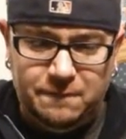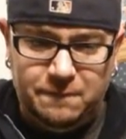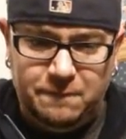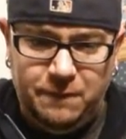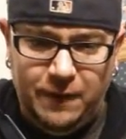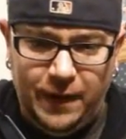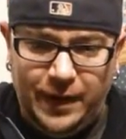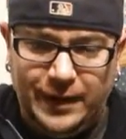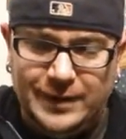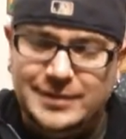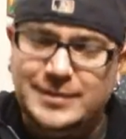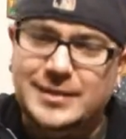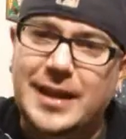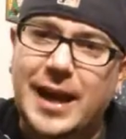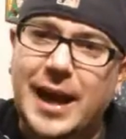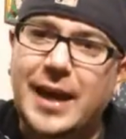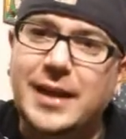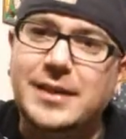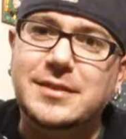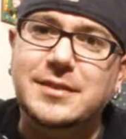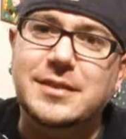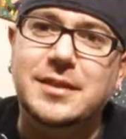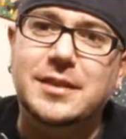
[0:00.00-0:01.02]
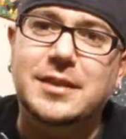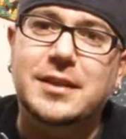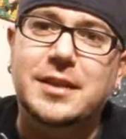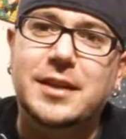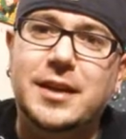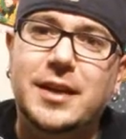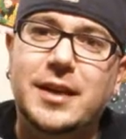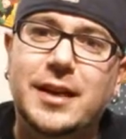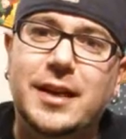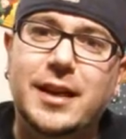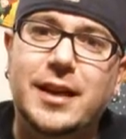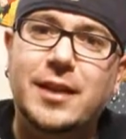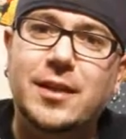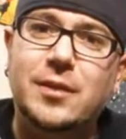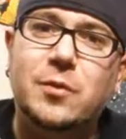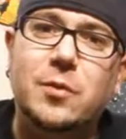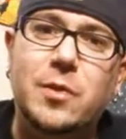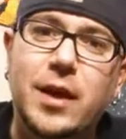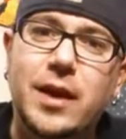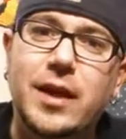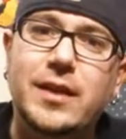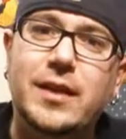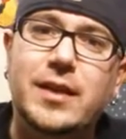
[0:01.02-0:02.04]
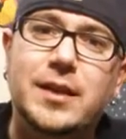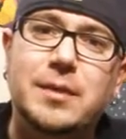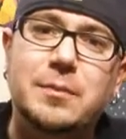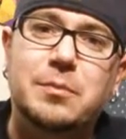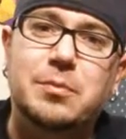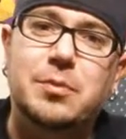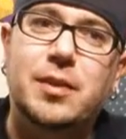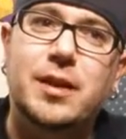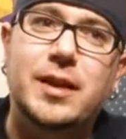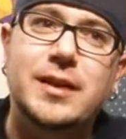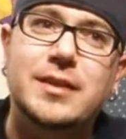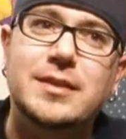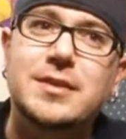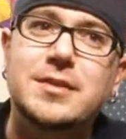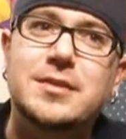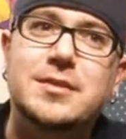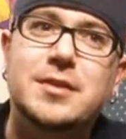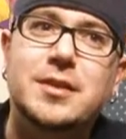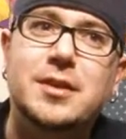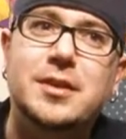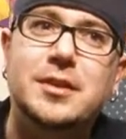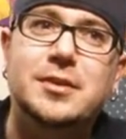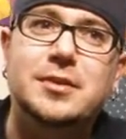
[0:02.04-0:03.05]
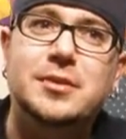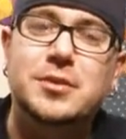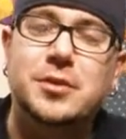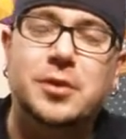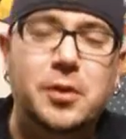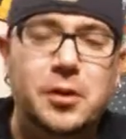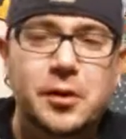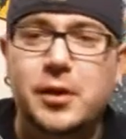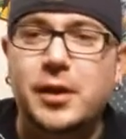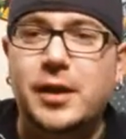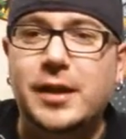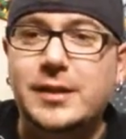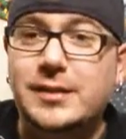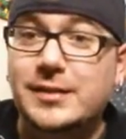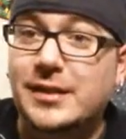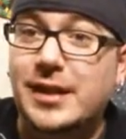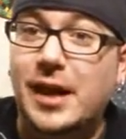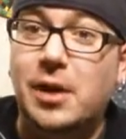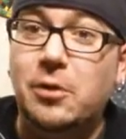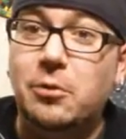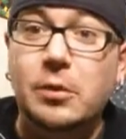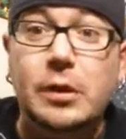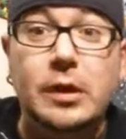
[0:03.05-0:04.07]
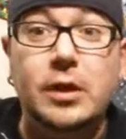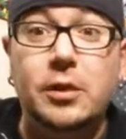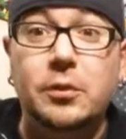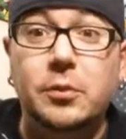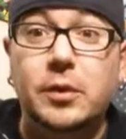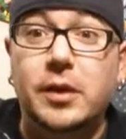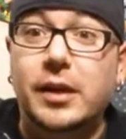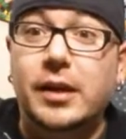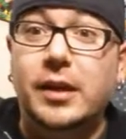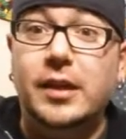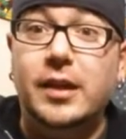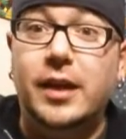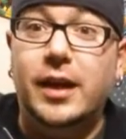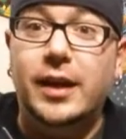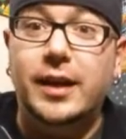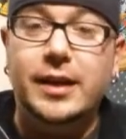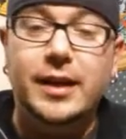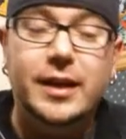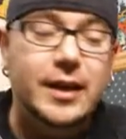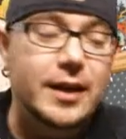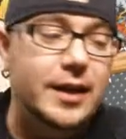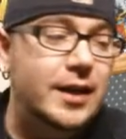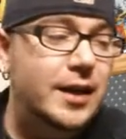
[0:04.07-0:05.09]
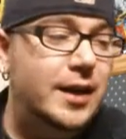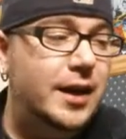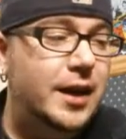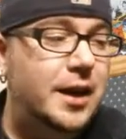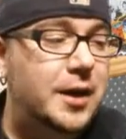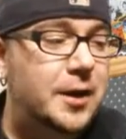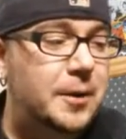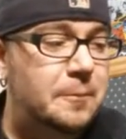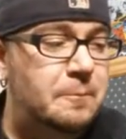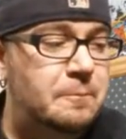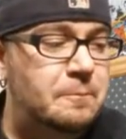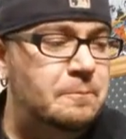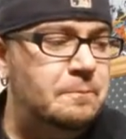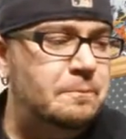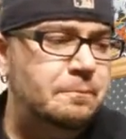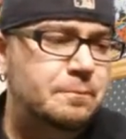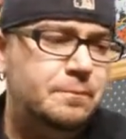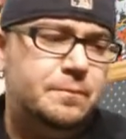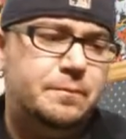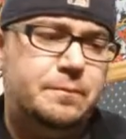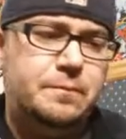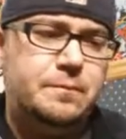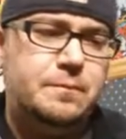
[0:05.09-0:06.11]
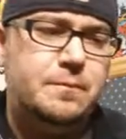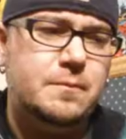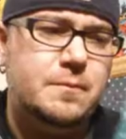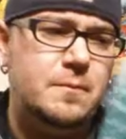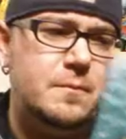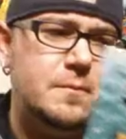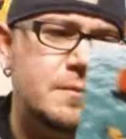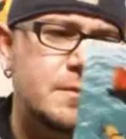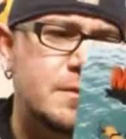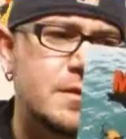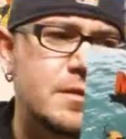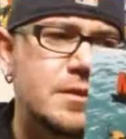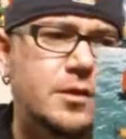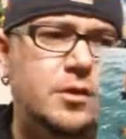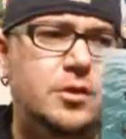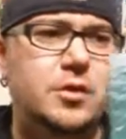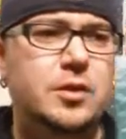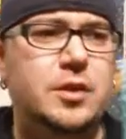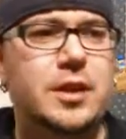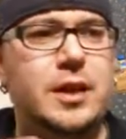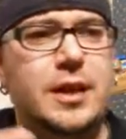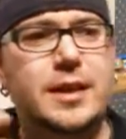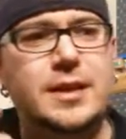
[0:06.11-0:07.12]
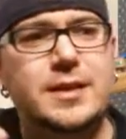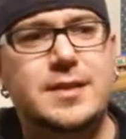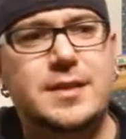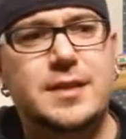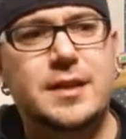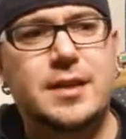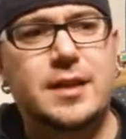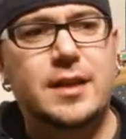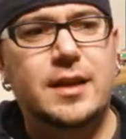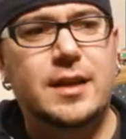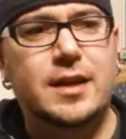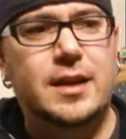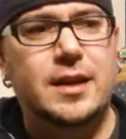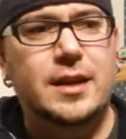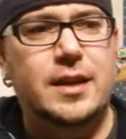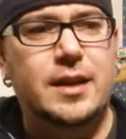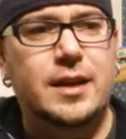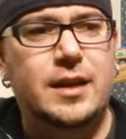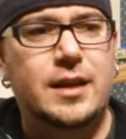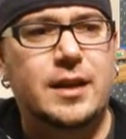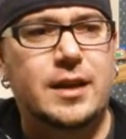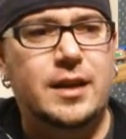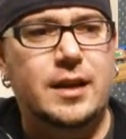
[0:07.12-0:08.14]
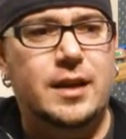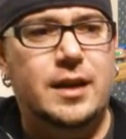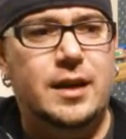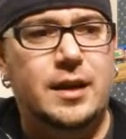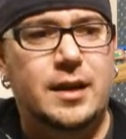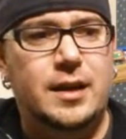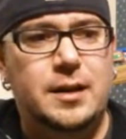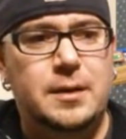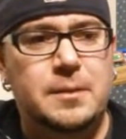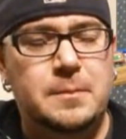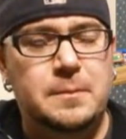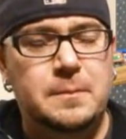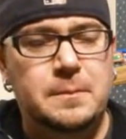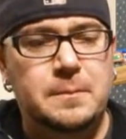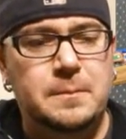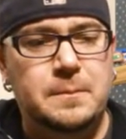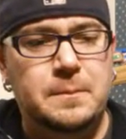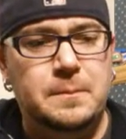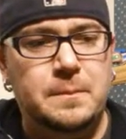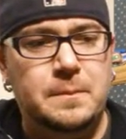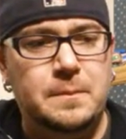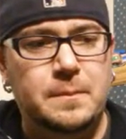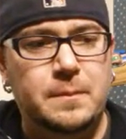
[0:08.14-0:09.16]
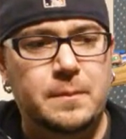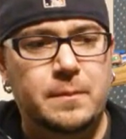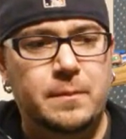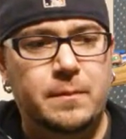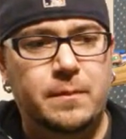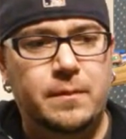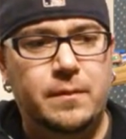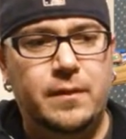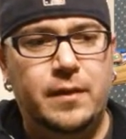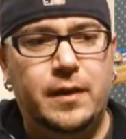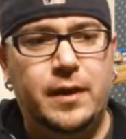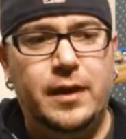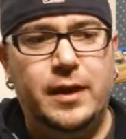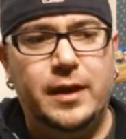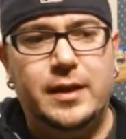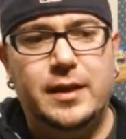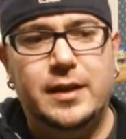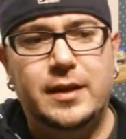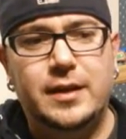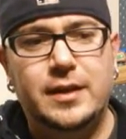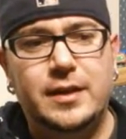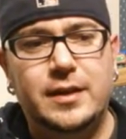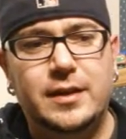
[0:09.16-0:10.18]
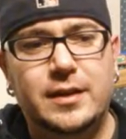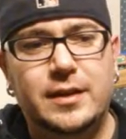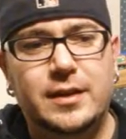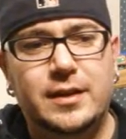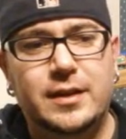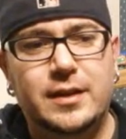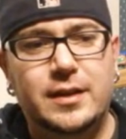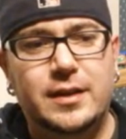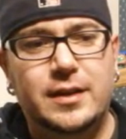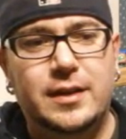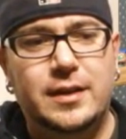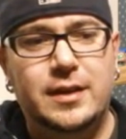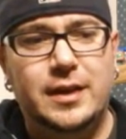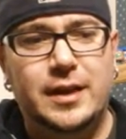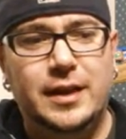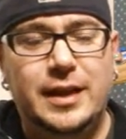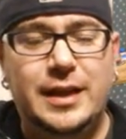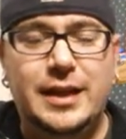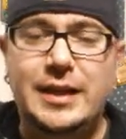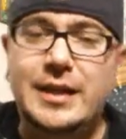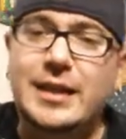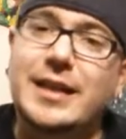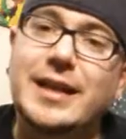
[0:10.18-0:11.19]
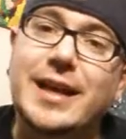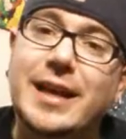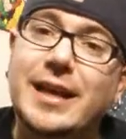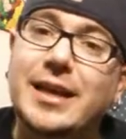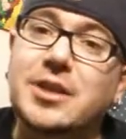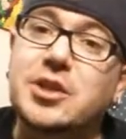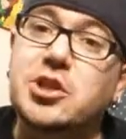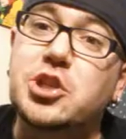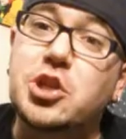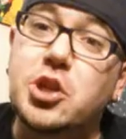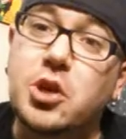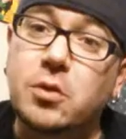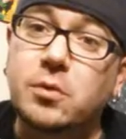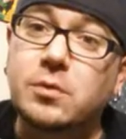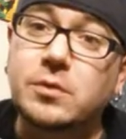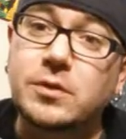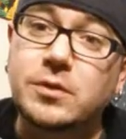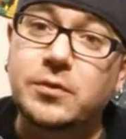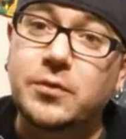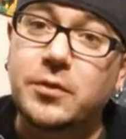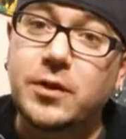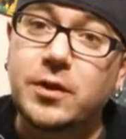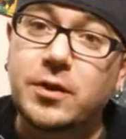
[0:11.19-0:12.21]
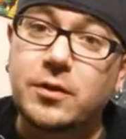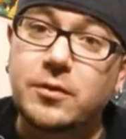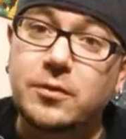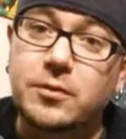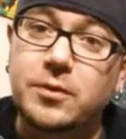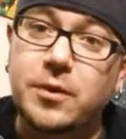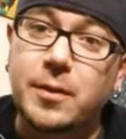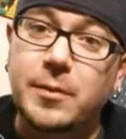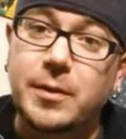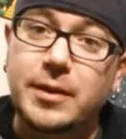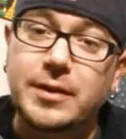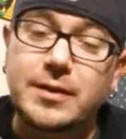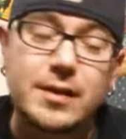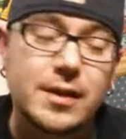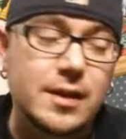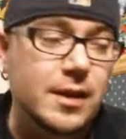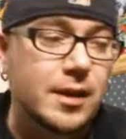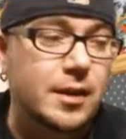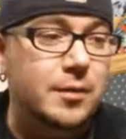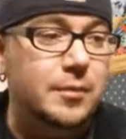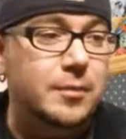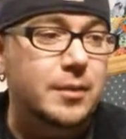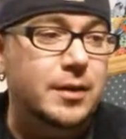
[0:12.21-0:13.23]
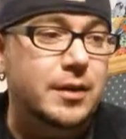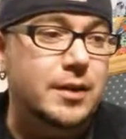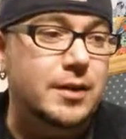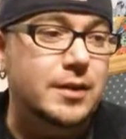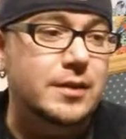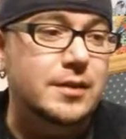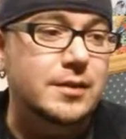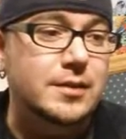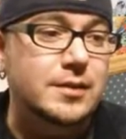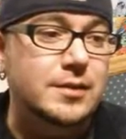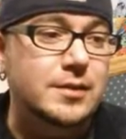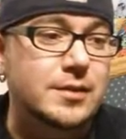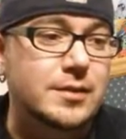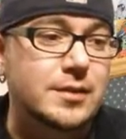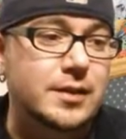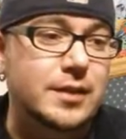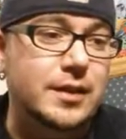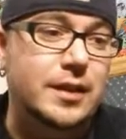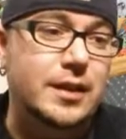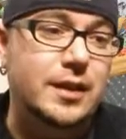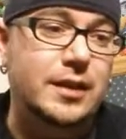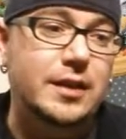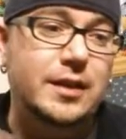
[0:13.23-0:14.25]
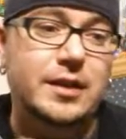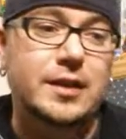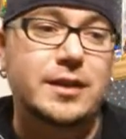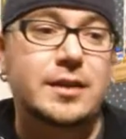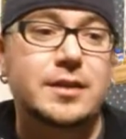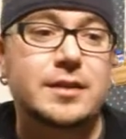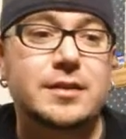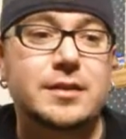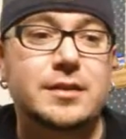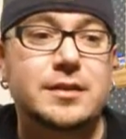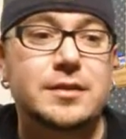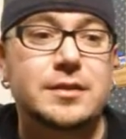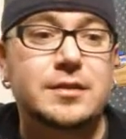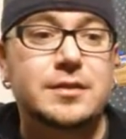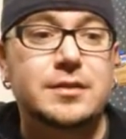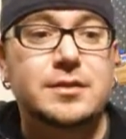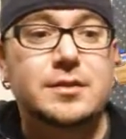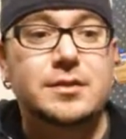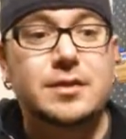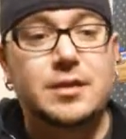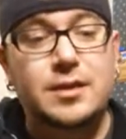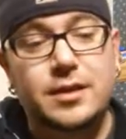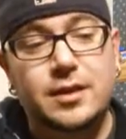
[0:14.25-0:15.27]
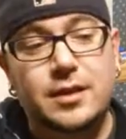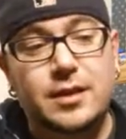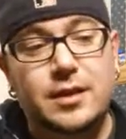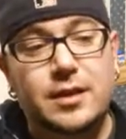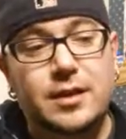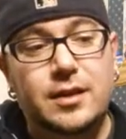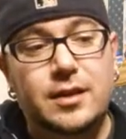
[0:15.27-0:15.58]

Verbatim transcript: fantastic in the way that it blends certain things that I really, really like. Um, you get um, like an Indiana Jones feel from it because he is